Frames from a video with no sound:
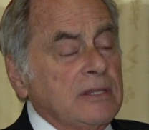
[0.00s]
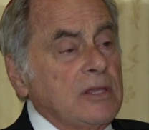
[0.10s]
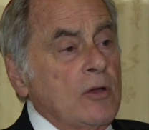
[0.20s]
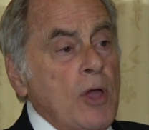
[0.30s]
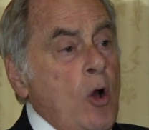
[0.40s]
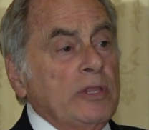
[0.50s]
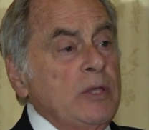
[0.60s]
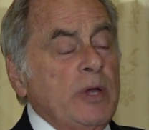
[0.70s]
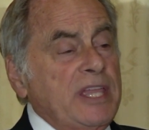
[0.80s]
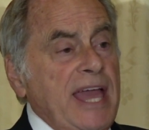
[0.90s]
The only
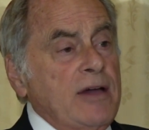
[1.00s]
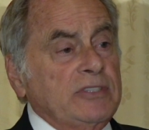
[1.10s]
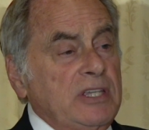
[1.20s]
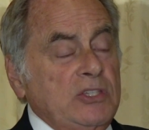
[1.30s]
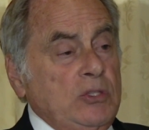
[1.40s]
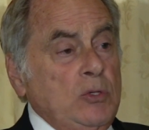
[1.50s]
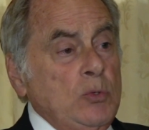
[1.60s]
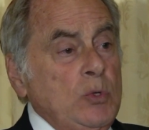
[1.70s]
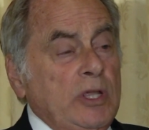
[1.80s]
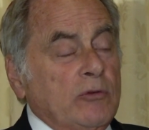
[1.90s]
way out is
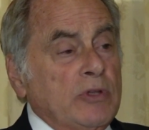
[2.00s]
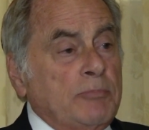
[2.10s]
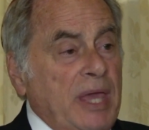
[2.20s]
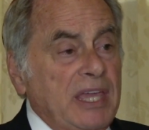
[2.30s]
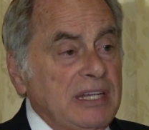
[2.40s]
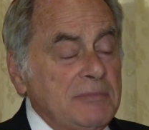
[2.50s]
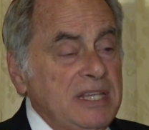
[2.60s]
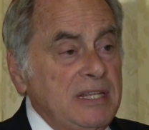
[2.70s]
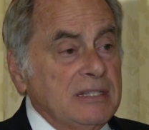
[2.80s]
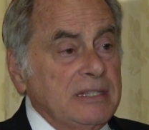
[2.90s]
to repay it
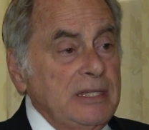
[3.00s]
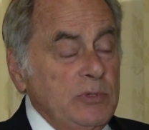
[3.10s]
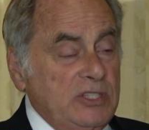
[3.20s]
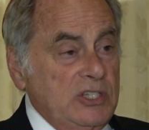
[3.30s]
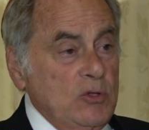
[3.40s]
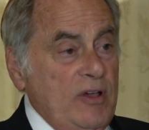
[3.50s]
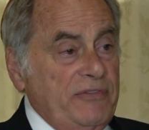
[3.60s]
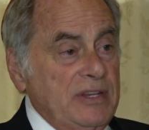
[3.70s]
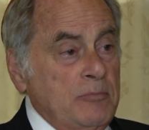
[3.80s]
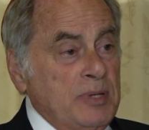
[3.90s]
immediately, which is
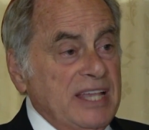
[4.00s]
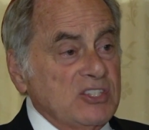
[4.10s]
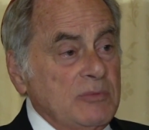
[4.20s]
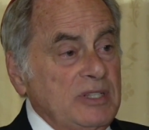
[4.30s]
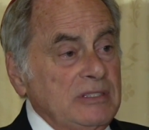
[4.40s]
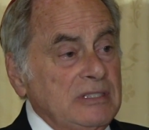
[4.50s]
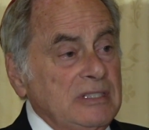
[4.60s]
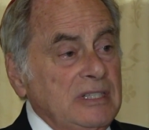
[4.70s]
often impossible.